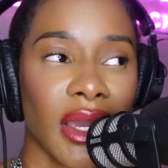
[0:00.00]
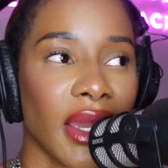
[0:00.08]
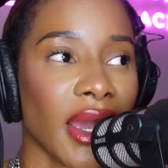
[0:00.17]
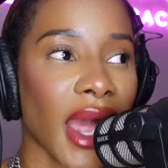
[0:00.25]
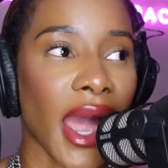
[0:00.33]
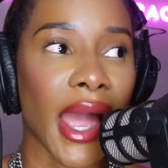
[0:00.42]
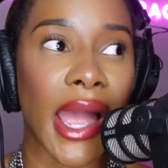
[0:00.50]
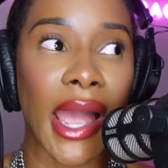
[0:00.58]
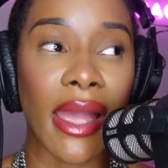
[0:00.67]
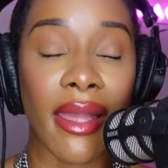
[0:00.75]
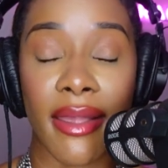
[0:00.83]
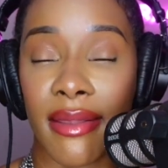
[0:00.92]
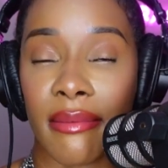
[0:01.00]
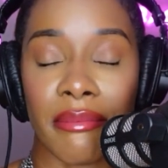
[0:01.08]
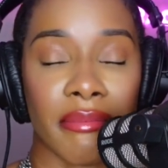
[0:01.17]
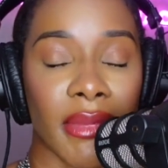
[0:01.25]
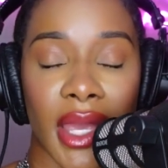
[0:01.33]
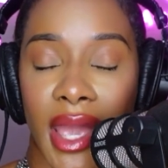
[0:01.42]
I
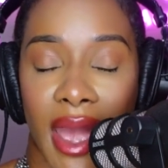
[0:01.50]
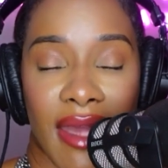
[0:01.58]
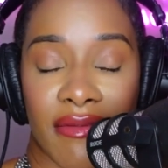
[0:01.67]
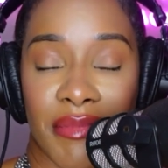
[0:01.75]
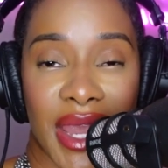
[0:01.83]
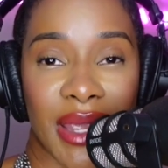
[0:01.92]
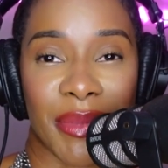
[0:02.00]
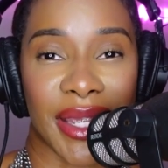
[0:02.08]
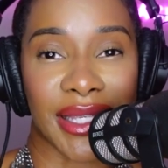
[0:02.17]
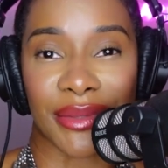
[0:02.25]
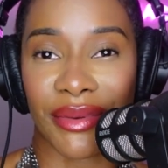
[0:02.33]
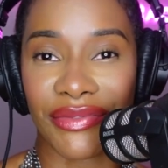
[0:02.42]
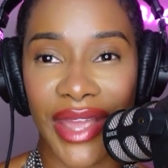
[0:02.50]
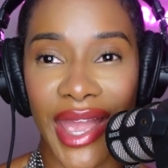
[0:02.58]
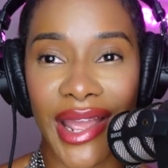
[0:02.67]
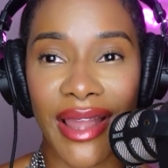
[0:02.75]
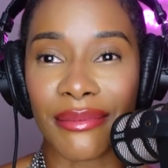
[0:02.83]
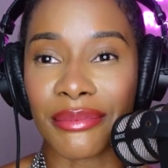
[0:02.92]
have made peace with
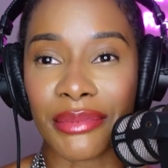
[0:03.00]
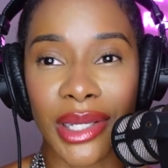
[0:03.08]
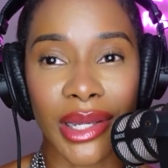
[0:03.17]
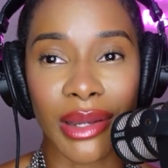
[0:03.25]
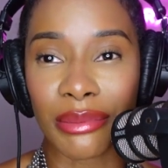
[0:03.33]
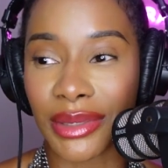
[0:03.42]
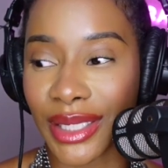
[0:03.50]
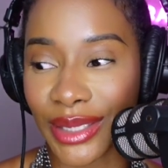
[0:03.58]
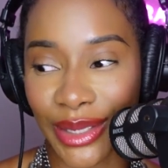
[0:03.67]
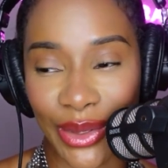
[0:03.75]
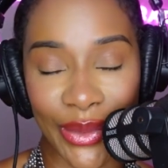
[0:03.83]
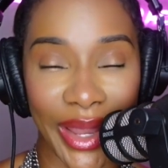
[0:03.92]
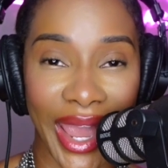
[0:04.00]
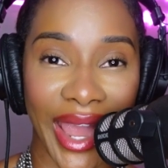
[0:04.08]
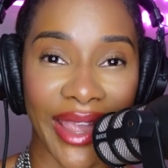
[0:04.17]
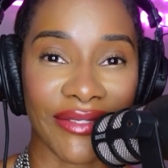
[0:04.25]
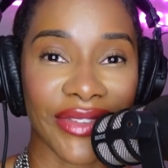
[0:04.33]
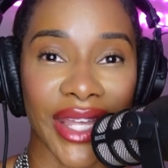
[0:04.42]
that. I'm completely
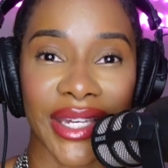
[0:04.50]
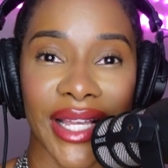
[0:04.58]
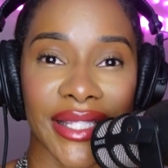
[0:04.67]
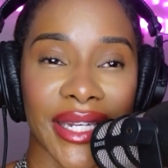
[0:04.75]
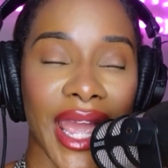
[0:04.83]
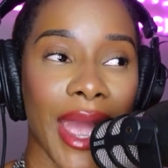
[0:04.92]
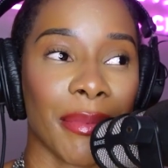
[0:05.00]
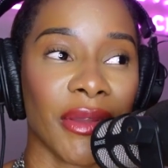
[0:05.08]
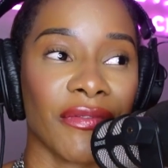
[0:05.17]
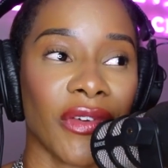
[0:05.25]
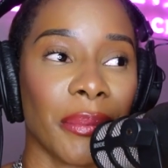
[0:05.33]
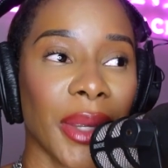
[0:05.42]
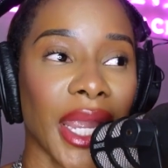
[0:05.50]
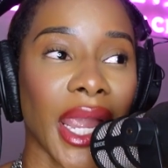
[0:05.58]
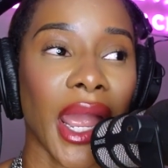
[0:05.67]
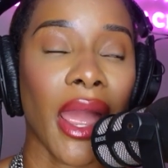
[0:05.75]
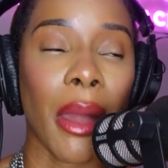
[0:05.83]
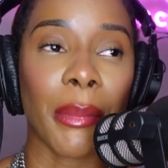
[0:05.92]
okay if that doesn't happen for me.
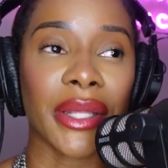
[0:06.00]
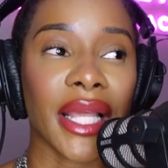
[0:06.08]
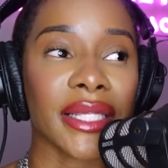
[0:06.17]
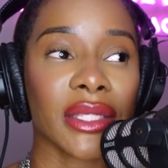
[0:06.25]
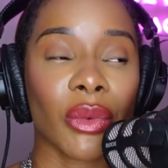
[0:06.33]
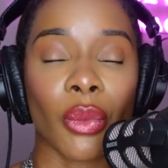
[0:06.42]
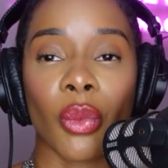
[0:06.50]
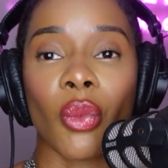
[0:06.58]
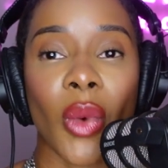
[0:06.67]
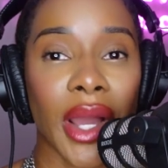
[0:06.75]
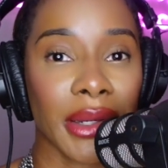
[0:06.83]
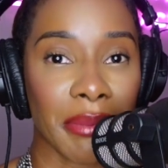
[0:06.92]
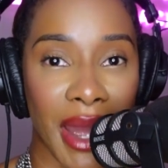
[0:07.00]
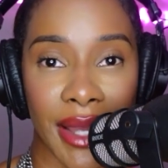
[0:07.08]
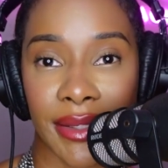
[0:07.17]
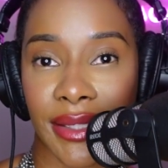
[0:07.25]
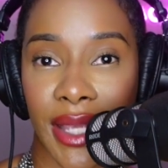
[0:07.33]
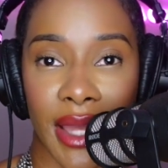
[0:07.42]
But that's one
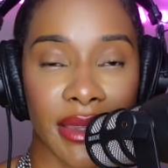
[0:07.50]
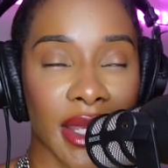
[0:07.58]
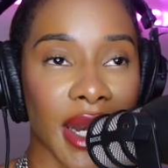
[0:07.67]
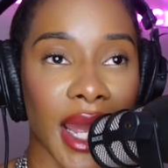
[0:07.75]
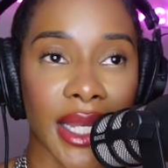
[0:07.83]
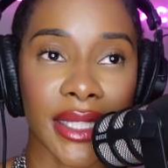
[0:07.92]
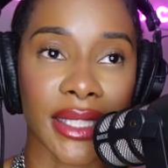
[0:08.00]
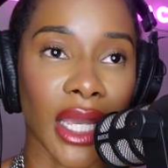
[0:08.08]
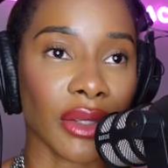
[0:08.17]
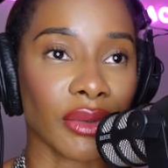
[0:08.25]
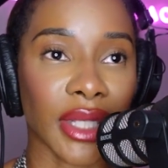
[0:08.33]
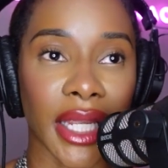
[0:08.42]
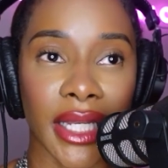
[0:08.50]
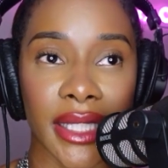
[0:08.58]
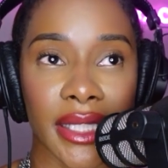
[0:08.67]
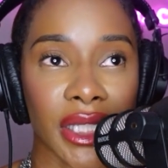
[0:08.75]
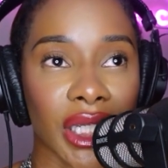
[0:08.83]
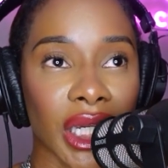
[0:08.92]
mindset that I can tell you, ladies,
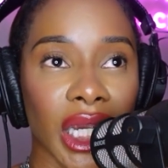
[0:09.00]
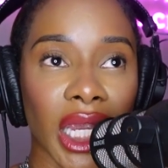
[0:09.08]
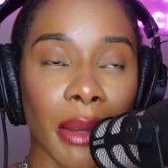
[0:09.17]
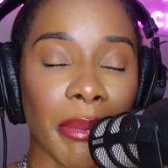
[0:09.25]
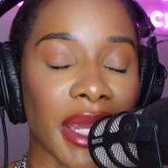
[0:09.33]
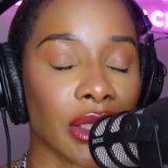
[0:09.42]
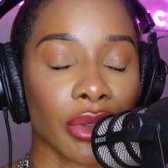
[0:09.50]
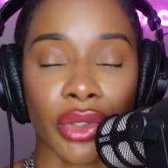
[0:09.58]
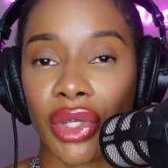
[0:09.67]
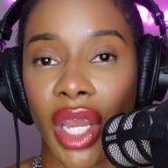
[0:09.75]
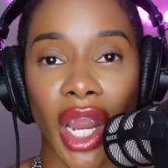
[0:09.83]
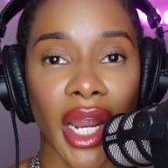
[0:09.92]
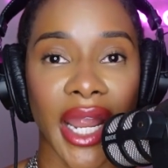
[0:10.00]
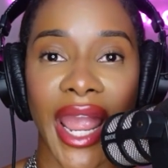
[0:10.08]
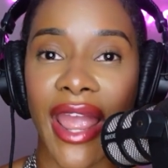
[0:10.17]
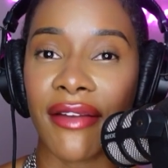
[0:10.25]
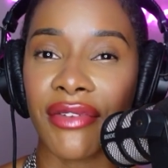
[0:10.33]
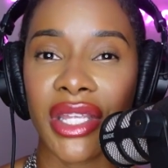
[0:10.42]
to make sure you carry.
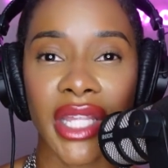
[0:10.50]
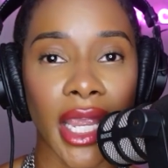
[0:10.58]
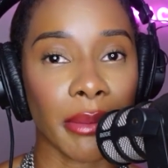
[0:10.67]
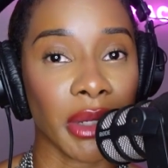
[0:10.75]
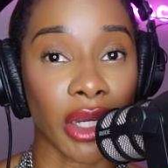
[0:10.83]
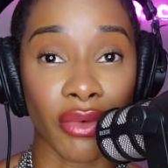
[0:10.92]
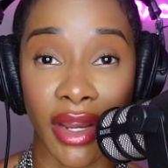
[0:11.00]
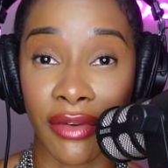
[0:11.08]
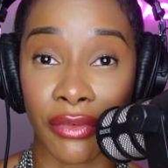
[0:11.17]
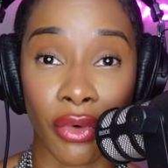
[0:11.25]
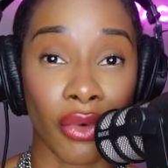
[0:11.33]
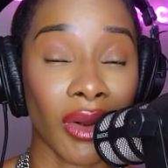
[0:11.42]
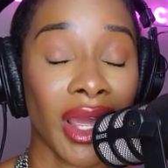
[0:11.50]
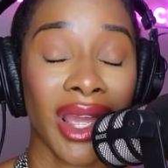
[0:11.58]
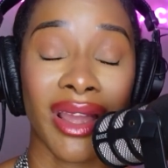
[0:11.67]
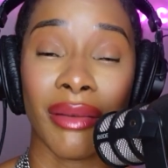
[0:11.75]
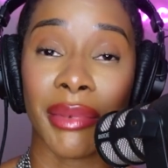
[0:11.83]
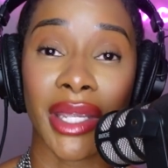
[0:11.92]
Every day, be grateful.
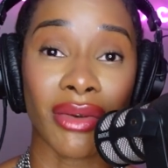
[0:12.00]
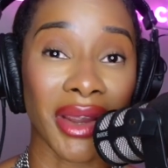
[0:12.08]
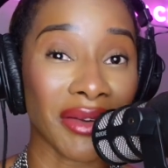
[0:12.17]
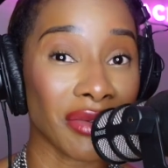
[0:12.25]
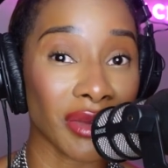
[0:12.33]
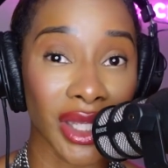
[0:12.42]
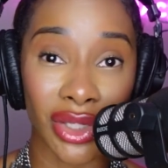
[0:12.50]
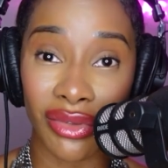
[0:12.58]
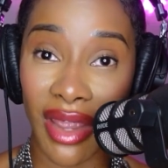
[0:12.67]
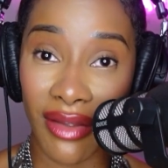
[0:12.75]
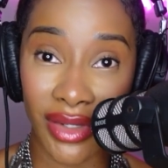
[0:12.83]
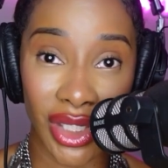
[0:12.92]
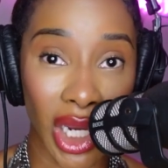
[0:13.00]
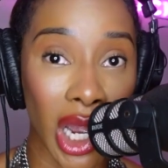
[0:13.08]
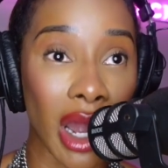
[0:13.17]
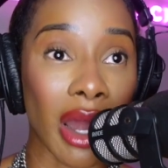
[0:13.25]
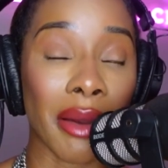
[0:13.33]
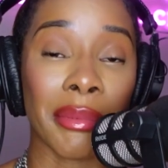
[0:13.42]
Be grateful that you have a
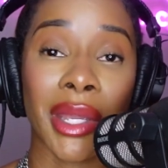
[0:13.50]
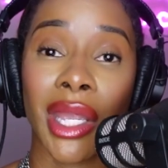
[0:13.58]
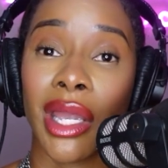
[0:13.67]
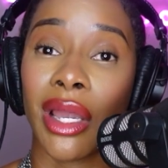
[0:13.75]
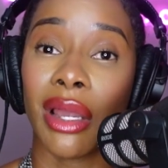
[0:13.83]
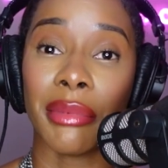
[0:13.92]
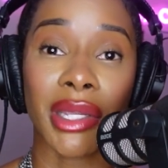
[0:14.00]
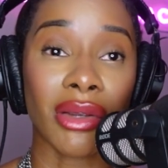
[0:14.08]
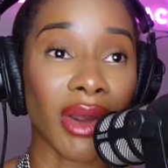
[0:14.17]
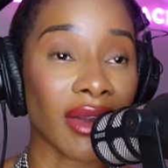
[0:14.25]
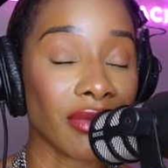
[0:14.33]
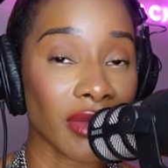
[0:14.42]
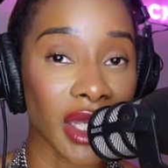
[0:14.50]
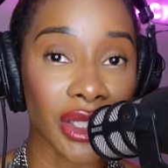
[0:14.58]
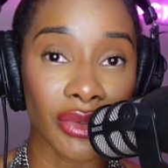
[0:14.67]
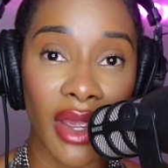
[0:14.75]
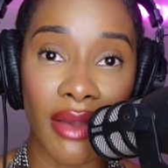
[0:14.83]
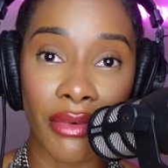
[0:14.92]
job. Be grateful that
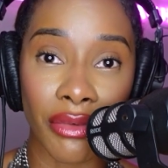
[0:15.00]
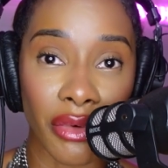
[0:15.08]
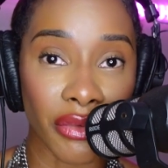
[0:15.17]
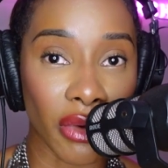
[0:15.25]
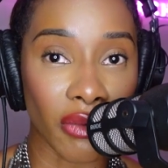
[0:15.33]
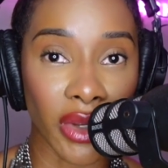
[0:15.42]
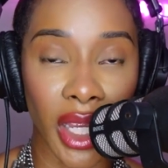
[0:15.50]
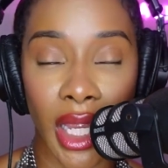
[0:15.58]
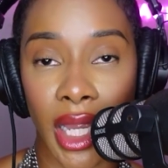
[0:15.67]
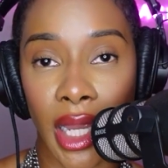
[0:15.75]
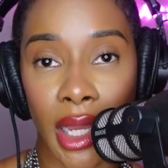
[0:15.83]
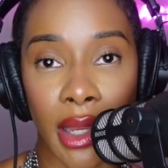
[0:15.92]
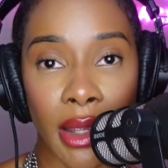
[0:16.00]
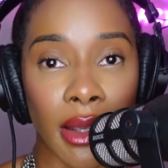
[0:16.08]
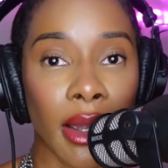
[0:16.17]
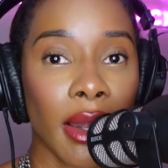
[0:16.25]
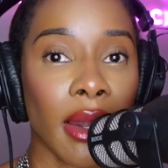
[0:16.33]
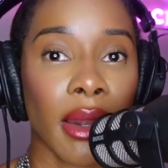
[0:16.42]
you have a roof over your head.
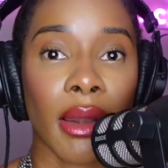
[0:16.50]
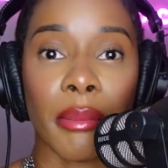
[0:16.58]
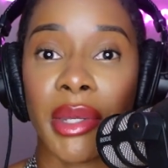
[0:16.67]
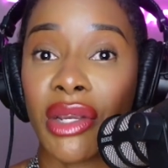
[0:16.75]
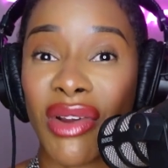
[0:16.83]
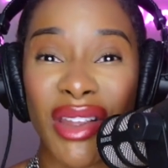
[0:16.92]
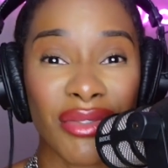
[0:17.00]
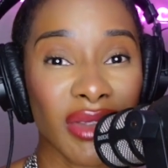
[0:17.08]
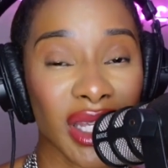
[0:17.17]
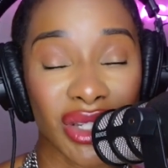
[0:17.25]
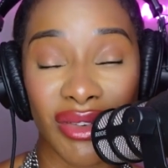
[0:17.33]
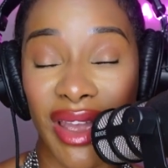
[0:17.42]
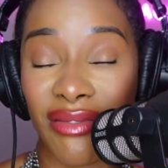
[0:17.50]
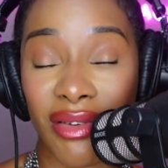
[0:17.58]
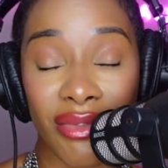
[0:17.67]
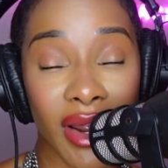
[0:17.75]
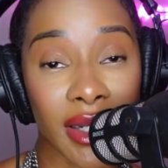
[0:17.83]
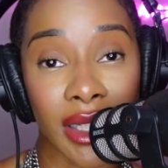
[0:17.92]
Be grateful that you have a
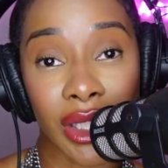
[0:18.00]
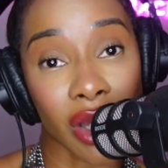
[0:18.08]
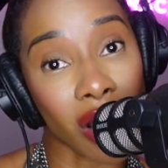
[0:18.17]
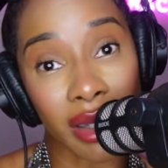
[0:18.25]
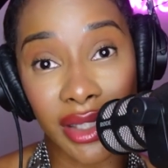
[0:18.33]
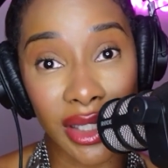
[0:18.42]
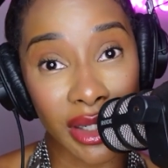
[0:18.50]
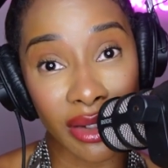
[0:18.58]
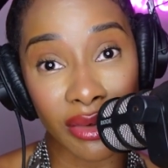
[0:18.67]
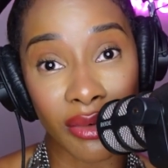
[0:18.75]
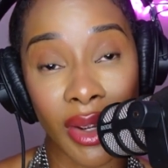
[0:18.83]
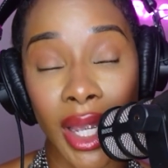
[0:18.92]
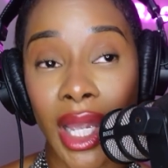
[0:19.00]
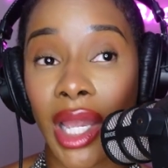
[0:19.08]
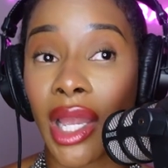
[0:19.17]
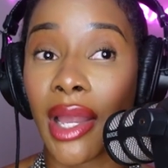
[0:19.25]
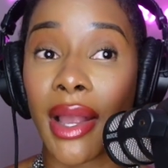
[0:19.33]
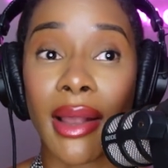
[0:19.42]
friend to talk to.
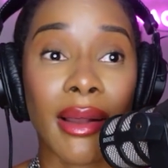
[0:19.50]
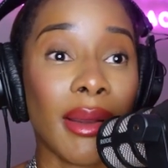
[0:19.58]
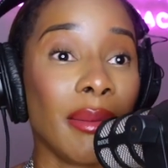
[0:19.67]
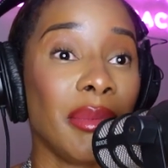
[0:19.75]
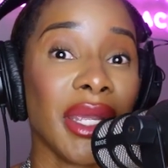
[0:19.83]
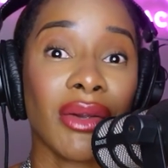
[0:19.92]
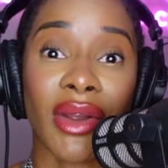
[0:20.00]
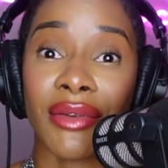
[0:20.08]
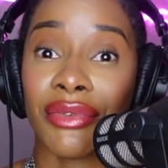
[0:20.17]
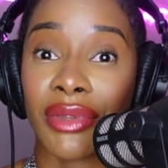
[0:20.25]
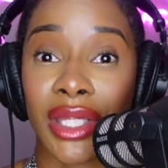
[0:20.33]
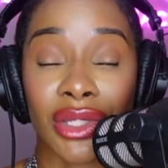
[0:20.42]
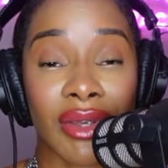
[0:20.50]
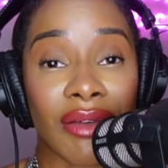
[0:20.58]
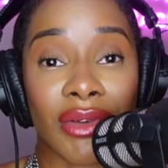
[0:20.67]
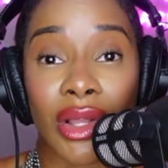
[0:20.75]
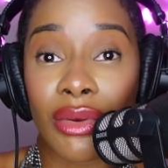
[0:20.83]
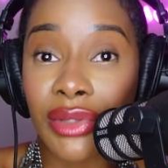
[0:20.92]
Be grateful that you have
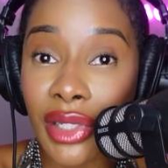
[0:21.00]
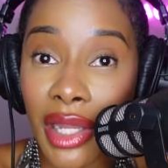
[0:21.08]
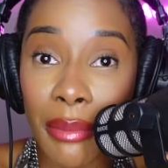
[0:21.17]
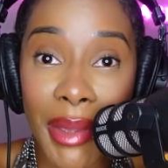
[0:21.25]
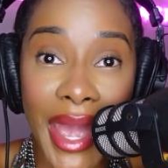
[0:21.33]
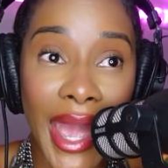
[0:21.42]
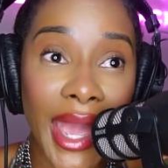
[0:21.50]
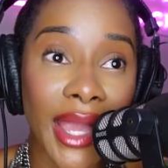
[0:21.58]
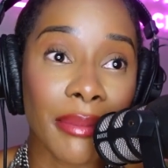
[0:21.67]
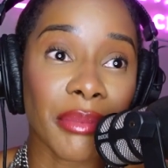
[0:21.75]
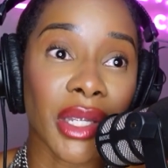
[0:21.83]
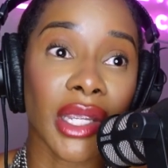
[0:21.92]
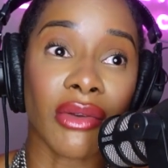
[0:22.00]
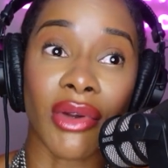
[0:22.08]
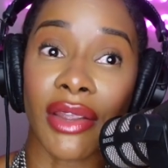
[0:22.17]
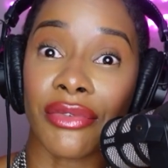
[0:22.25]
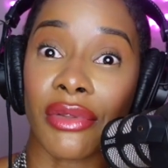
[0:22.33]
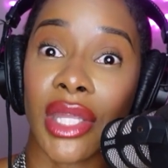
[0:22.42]
clothes on your back. Be
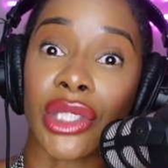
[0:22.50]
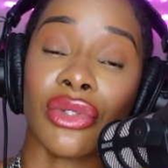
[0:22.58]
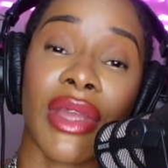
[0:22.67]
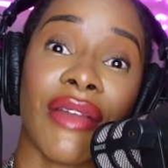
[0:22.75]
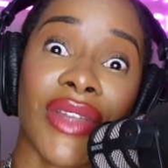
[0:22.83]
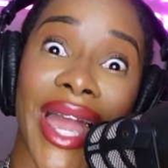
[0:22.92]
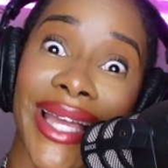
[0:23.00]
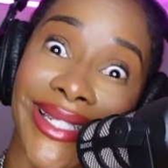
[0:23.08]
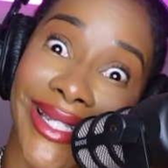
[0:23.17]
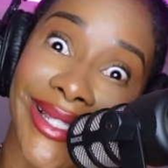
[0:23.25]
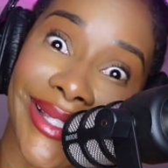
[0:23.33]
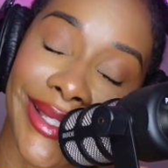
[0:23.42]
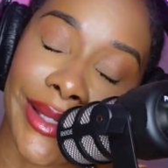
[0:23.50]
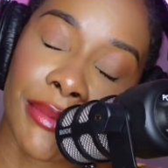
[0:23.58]
grateful that you have your edges.